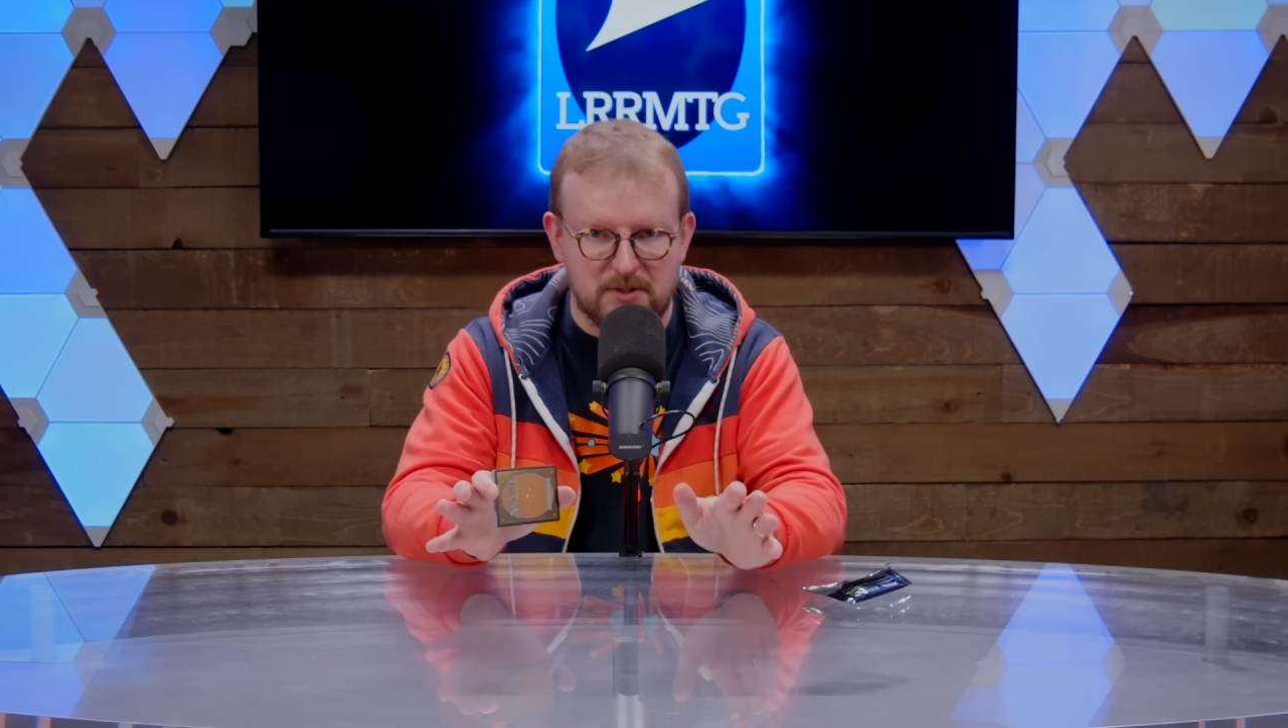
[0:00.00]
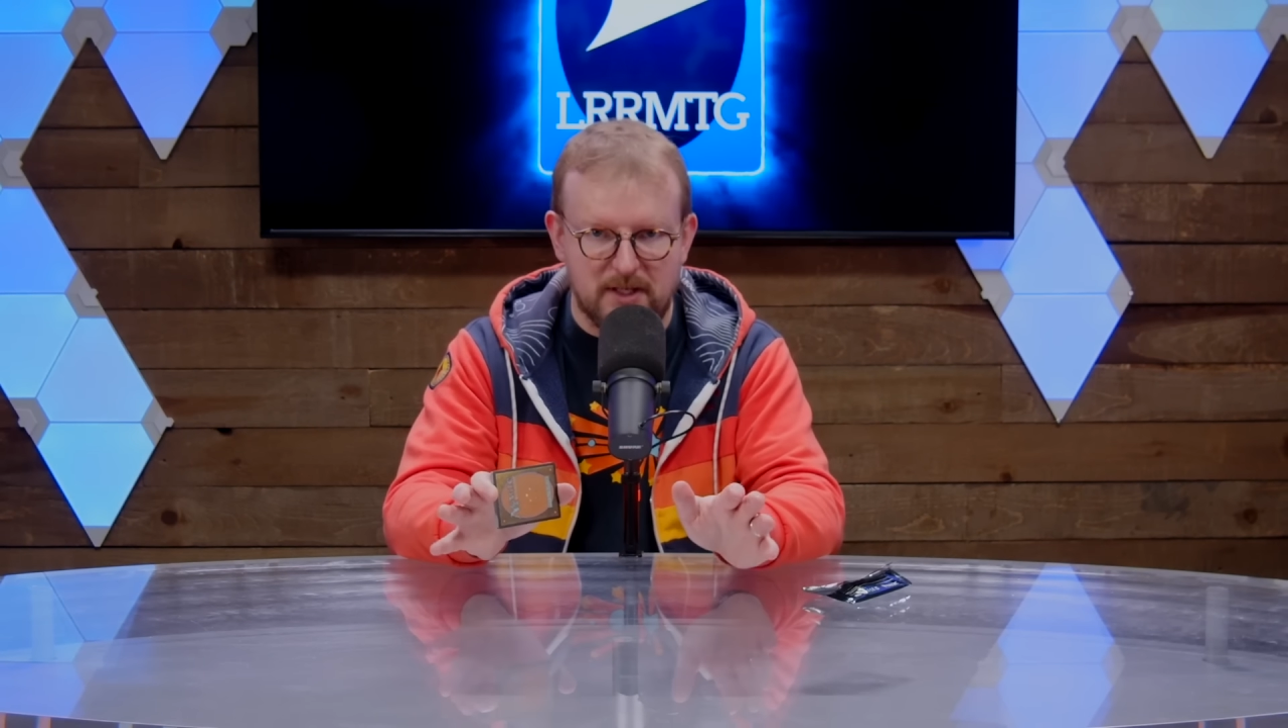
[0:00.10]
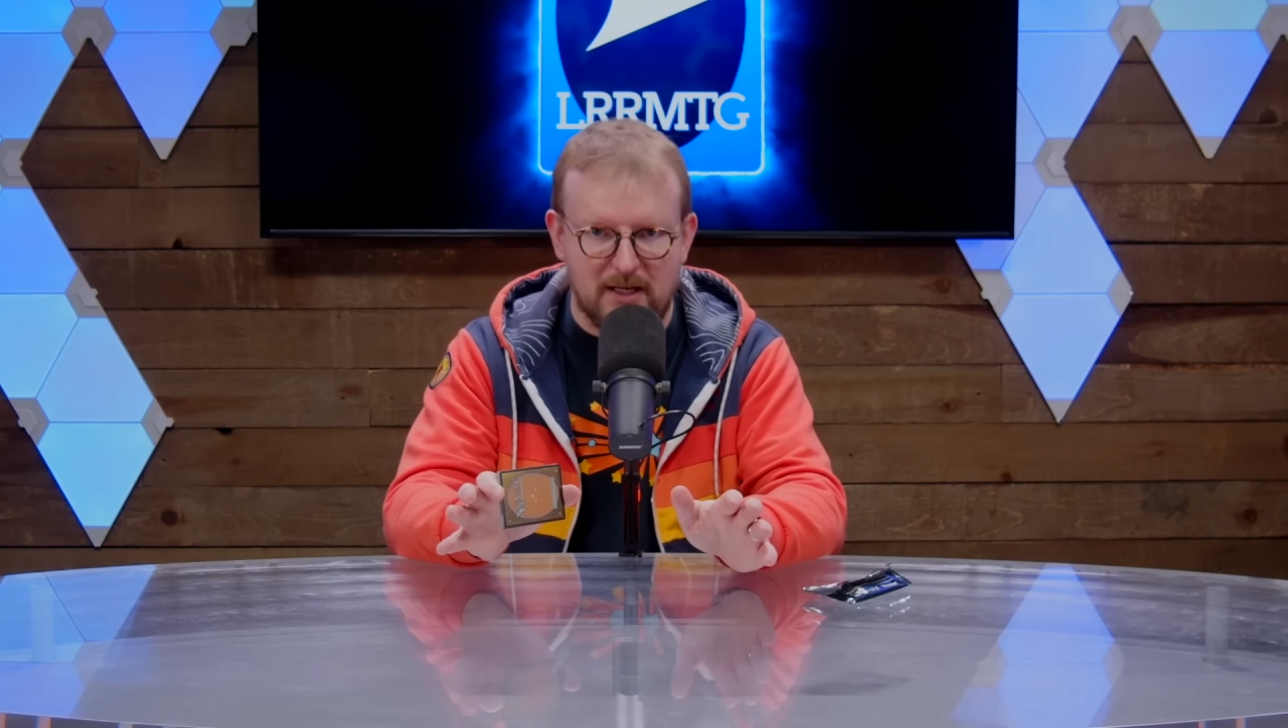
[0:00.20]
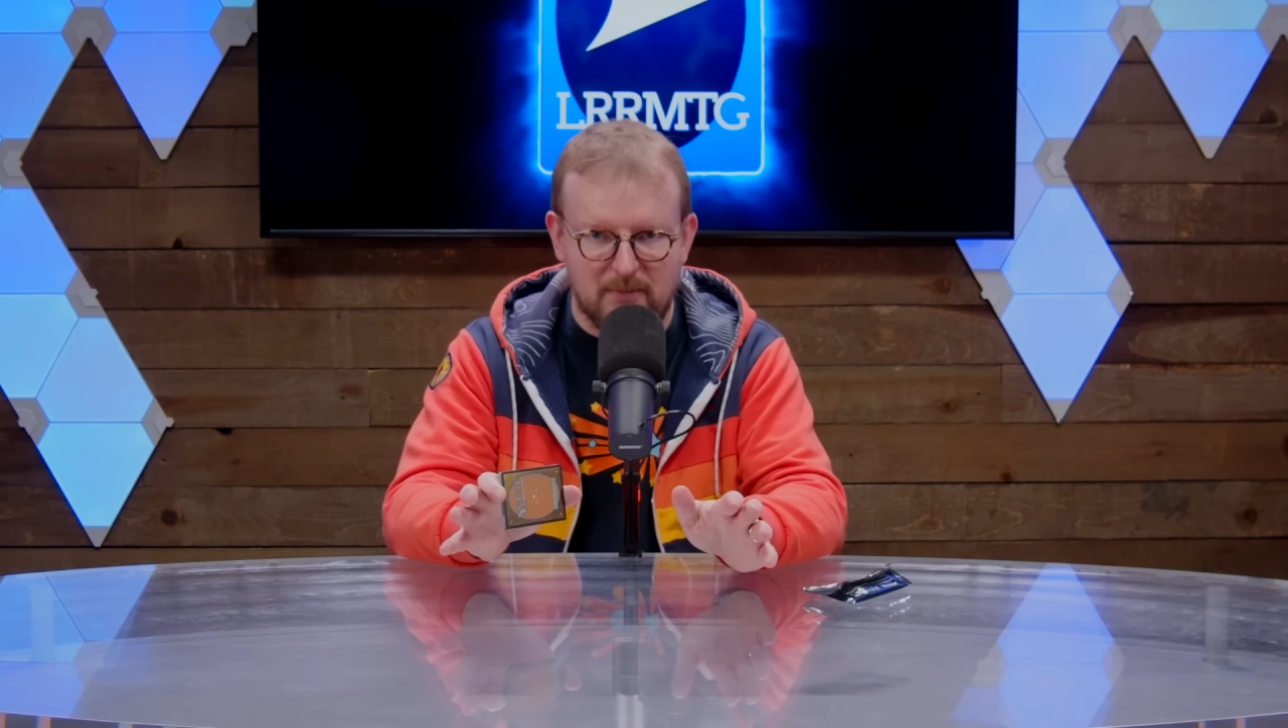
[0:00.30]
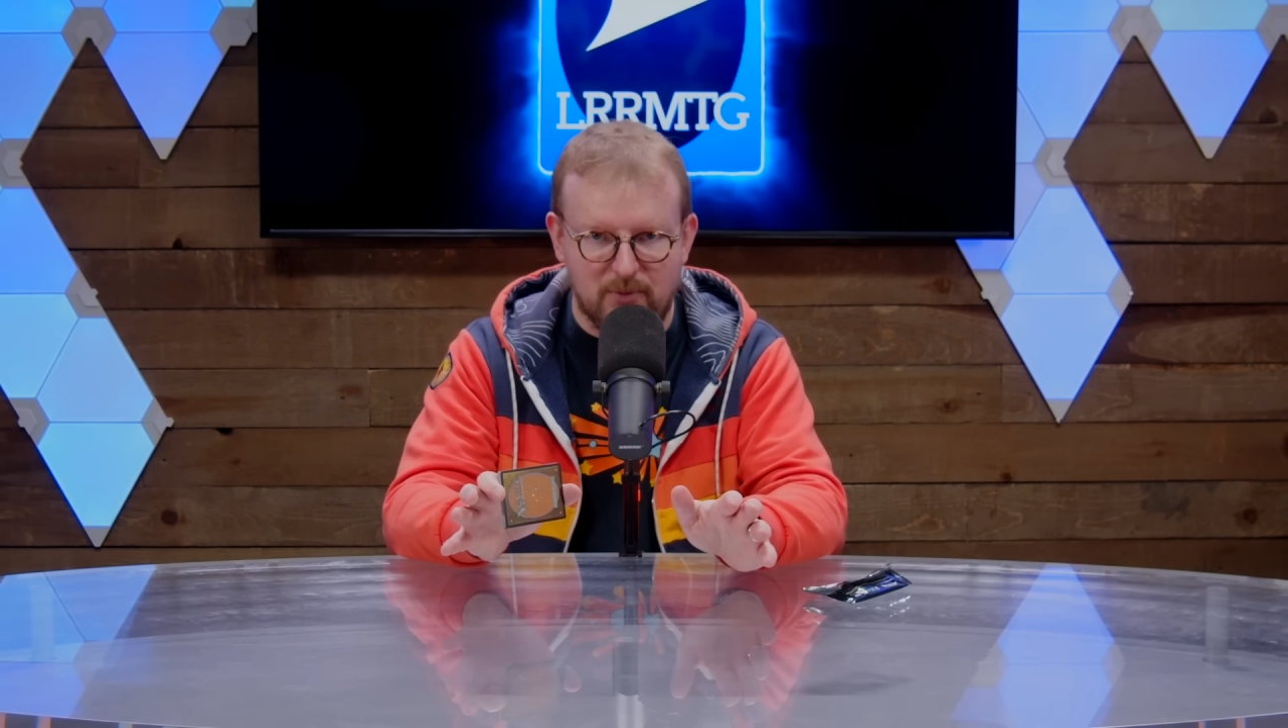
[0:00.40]

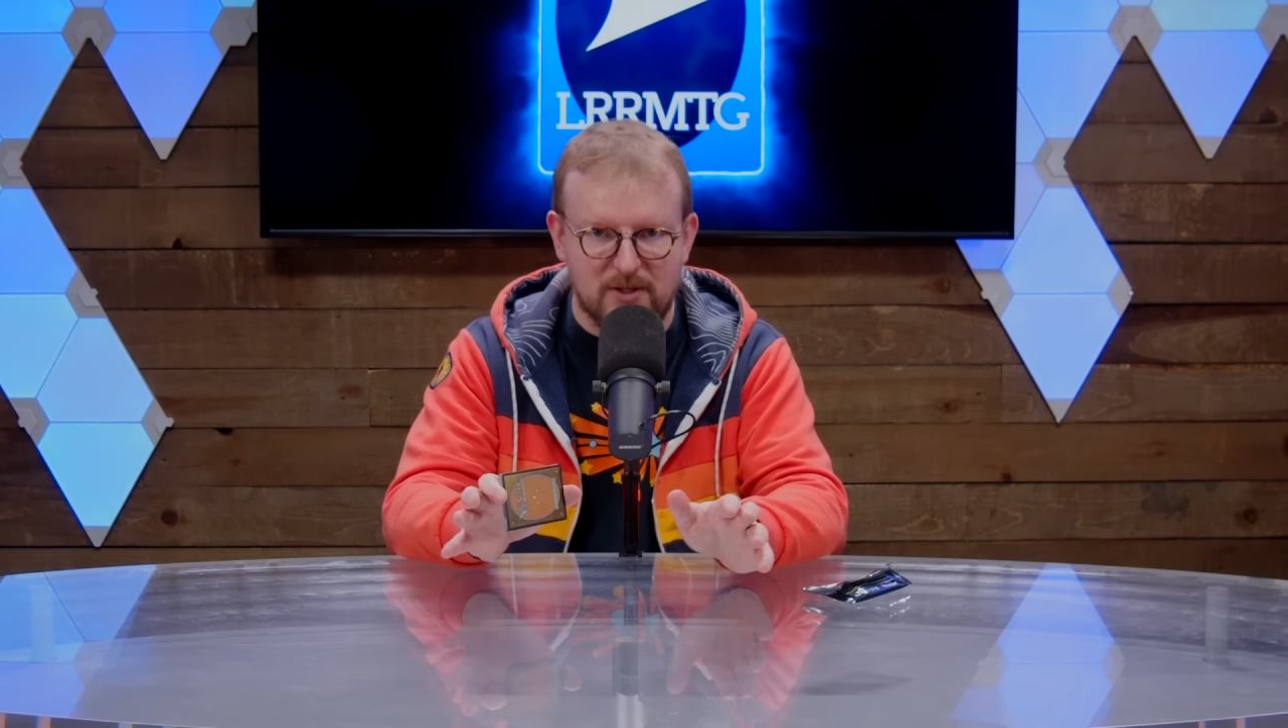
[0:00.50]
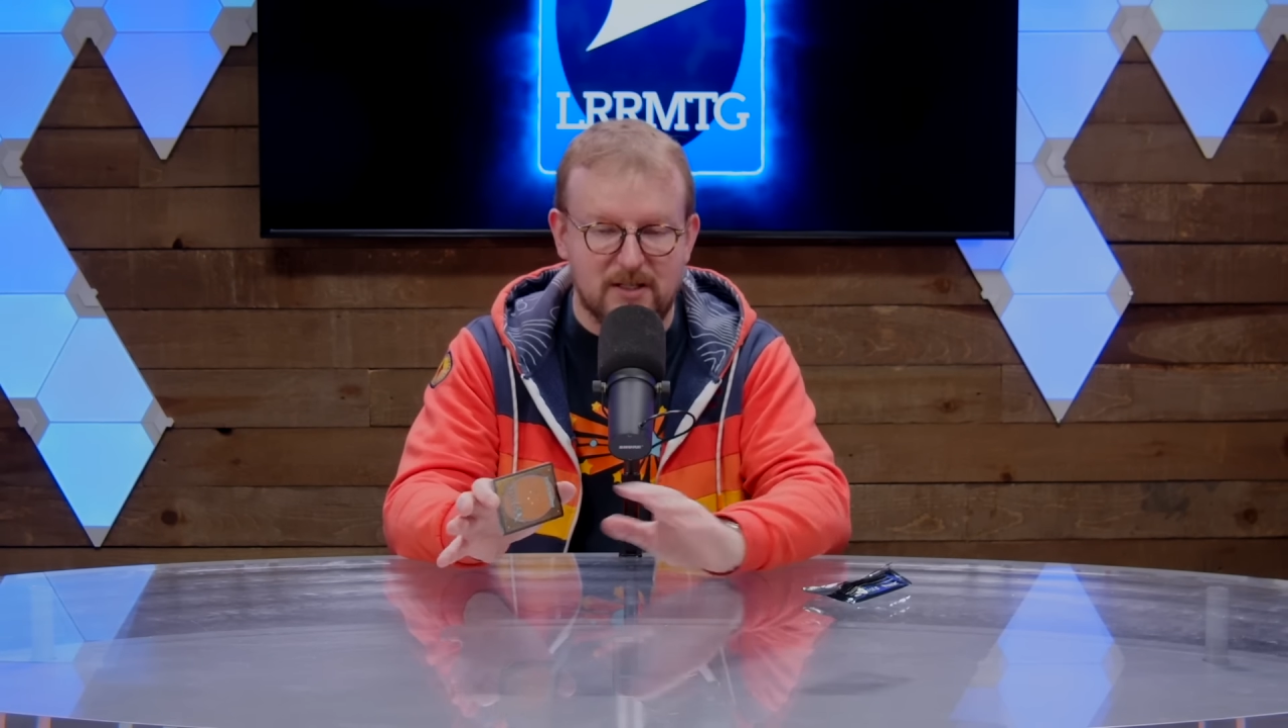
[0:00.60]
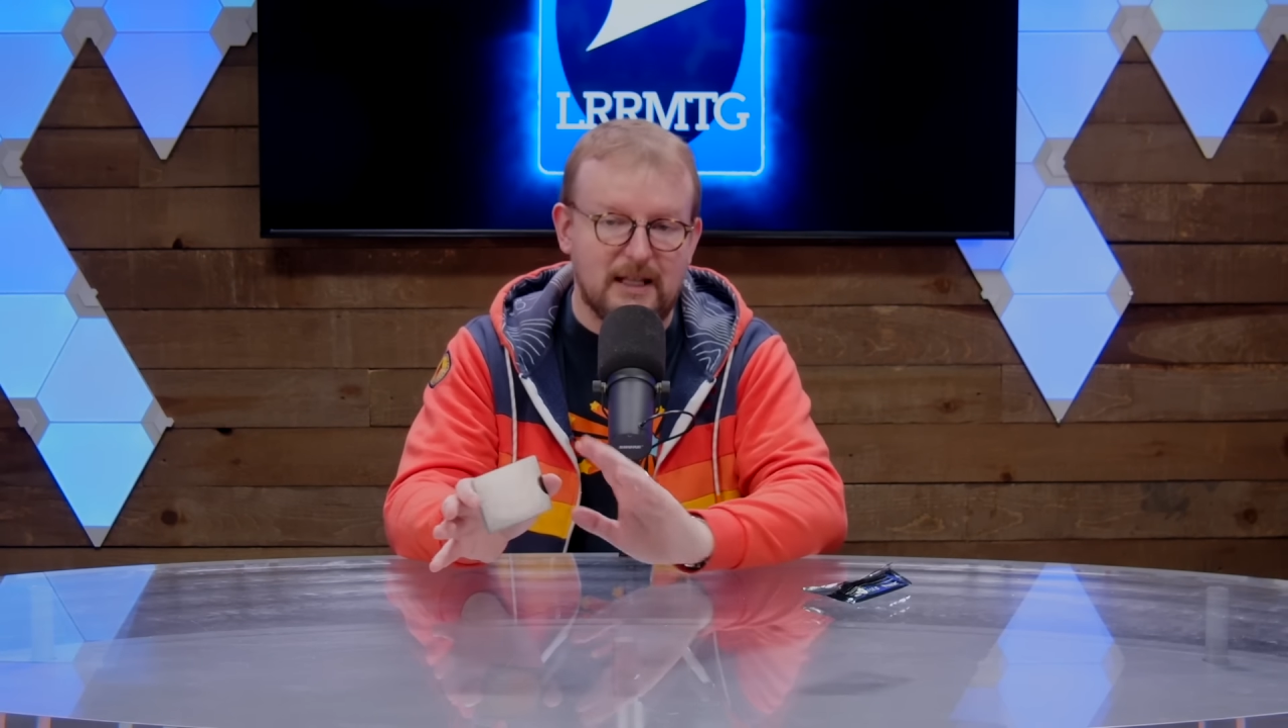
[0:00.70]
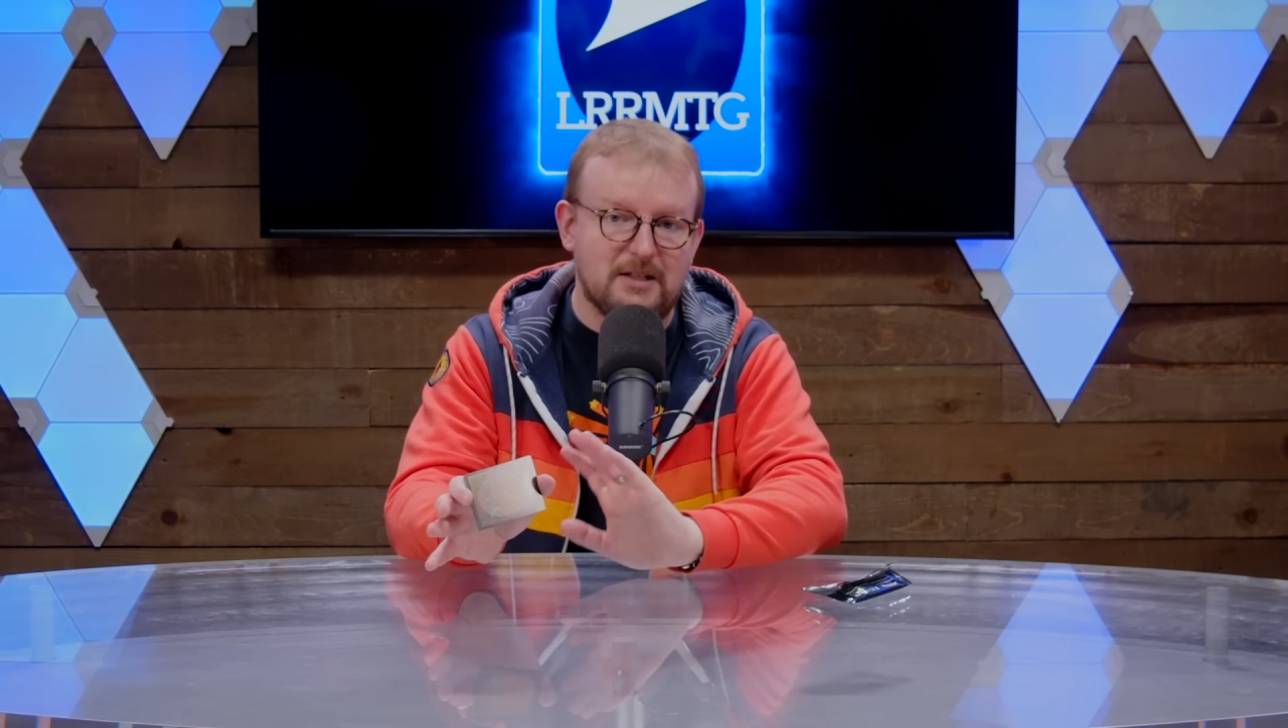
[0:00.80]
Sight printing.